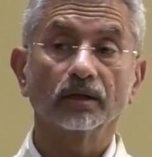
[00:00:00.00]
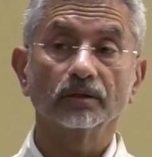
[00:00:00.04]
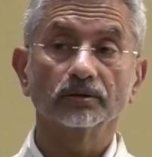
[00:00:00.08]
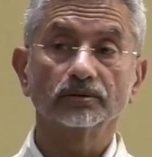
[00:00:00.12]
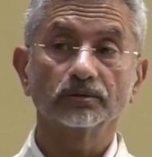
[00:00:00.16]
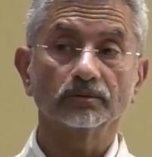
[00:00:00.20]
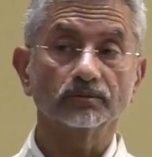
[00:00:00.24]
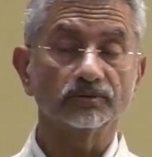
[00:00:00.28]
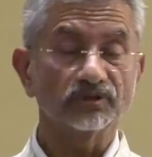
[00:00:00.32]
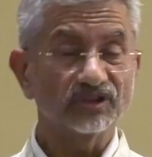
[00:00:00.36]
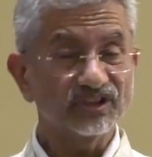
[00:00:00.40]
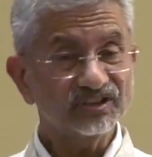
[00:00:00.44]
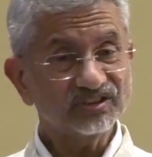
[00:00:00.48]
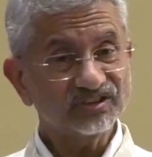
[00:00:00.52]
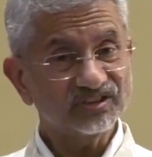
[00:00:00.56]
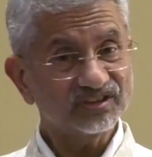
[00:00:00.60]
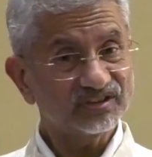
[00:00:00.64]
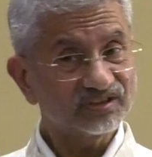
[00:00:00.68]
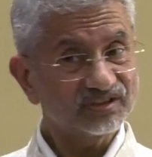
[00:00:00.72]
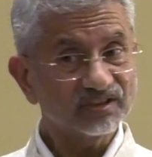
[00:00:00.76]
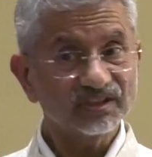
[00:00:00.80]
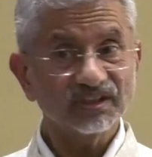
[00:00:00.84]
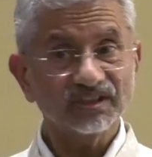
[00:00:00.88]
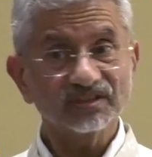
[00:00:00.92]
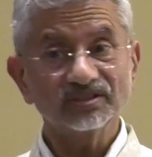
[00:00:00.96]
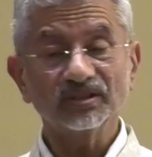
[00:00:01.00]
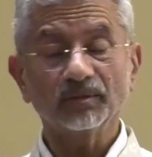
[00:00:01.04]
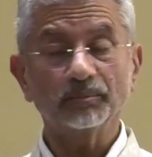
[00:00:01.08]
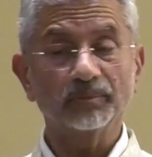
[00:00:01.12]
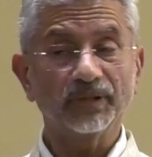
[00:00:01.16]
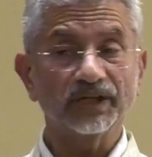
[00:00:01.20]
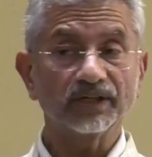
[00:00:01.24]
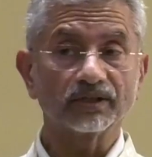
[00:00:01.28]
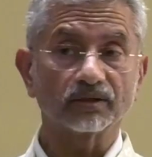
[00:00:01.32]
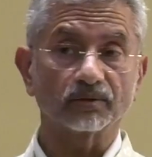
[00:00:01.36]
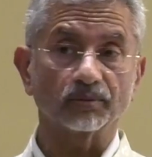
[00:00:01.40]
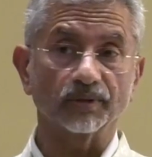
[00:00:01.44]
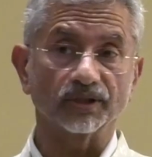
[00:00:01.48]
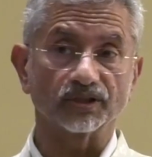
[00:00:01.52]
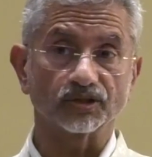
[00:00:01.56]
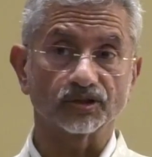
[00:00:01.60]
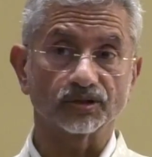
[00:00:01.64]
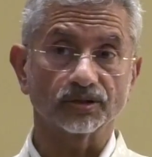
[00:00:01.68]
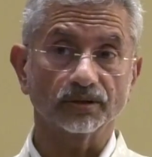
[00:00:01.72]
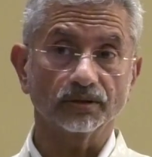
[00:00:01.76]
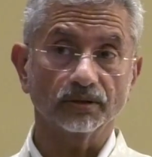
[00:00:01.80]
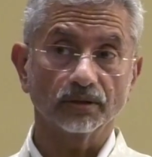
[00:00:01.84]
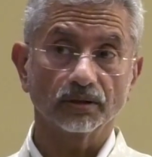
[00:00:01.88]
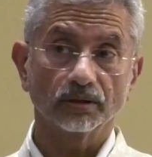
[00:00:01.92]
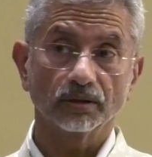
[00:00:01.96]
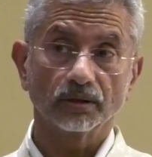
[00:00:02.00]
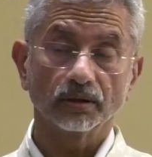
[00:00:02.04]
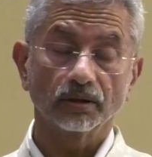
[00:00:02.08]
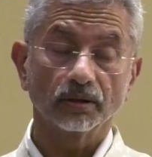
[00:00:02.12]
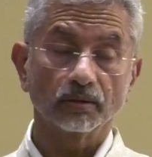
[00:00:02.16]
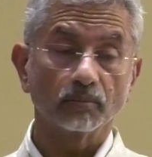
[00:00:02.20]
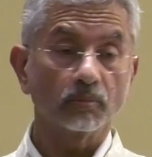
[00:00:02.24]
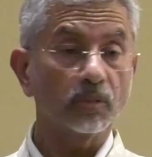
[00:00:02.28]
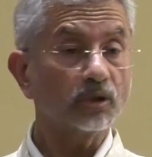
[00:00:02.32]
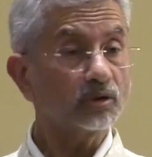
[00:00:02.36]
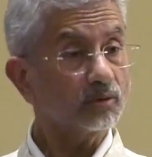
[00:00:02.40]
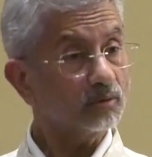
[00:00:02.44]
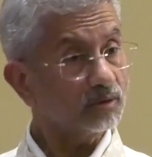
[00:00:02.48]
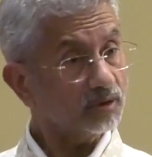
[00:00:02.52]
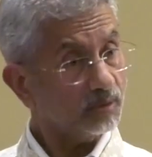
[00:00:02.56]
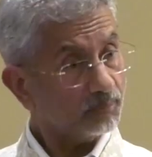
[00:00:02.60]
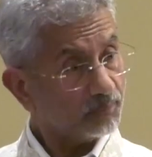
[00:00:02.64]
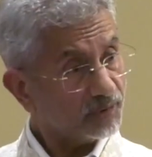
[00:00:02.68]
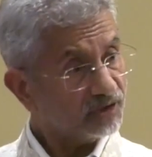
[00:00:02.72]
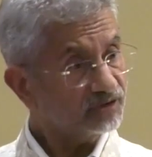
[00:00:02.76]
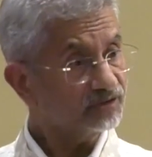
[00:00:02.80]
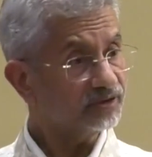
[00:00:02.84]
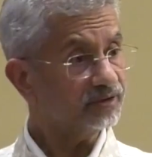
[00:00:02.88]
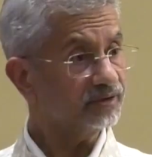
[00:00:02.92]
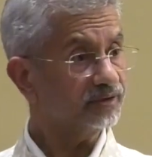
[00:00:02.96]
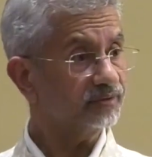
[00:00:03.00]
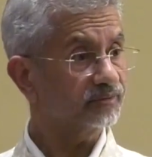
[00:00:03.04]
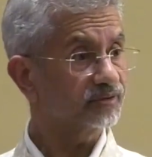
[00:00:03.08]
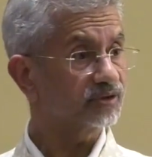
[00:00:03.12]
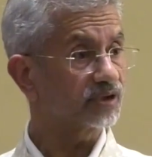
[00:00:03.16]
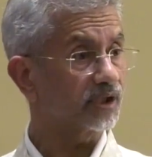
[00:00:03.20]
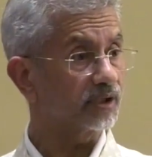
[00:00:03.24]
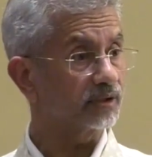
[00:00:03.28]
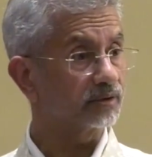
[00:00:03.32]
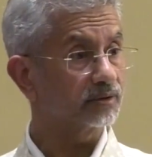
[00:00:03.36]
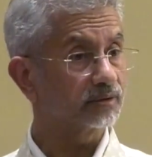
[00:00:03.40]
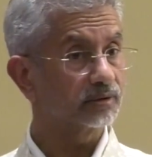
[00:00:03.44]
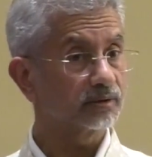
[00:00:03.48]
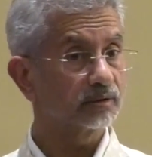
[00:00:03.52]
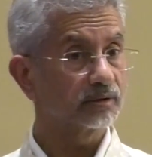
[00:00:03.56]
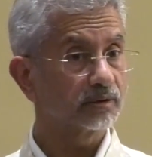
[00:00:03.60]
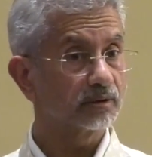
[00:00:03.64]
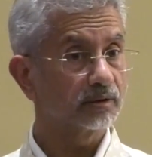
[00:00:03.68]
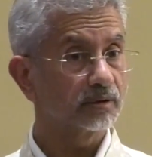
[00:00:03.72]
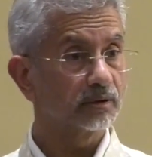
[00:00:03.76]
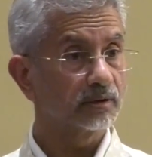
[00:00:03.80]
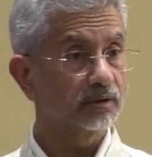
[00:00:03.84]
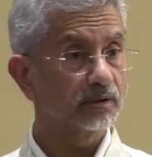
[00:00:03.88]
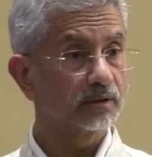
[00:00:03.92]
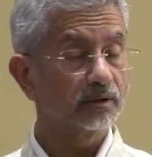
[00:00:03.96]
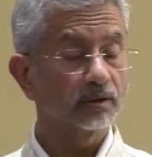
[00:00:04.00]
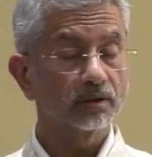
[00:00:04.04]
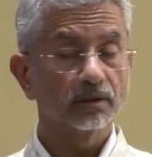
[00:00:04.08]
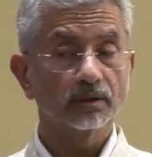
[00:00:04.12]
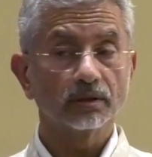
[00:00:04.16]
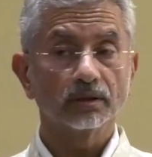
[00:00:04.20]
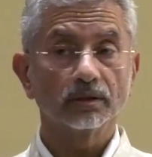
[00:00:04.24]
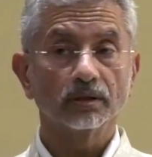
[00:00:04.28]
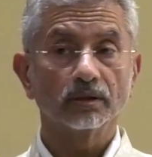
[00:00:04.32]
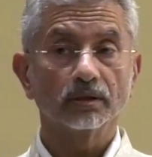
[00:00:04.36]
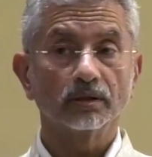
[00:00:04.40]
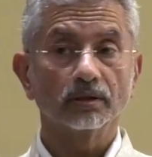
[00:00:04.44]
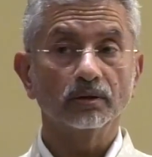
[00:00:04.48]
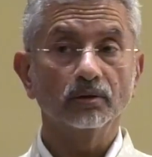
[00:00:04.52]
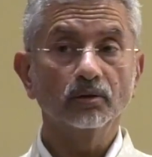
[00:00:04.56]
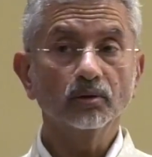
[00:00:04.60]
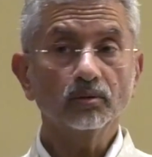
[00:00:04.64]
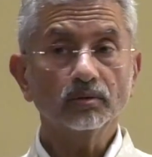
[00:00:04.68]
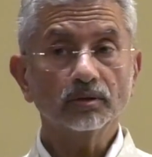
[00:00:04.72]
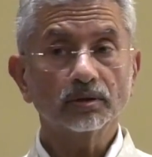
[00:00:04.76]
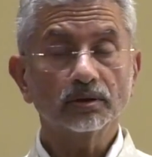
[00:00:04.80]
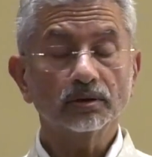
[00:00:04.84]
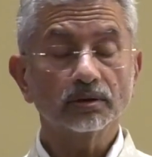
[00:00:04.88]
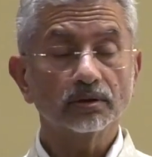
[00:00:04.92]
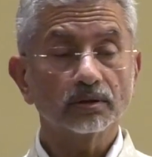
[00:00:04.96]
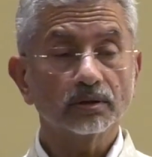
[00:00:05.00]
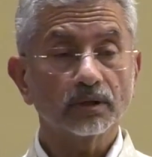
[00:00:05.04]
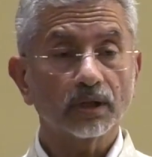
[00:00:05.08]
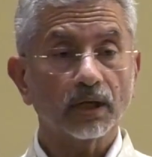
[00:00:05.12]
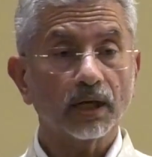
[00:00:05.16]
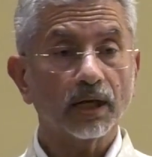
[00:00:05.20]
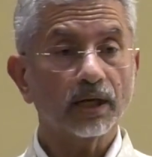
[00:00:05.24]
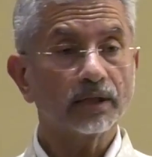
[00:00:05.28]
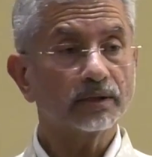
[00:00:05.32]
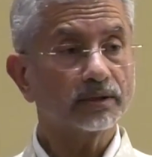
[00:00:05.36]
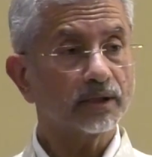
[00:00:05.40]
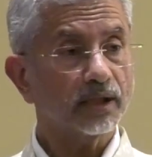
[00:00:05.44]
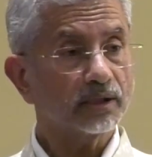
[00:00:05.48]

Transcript: So, this is a big question. But on the positive side, look at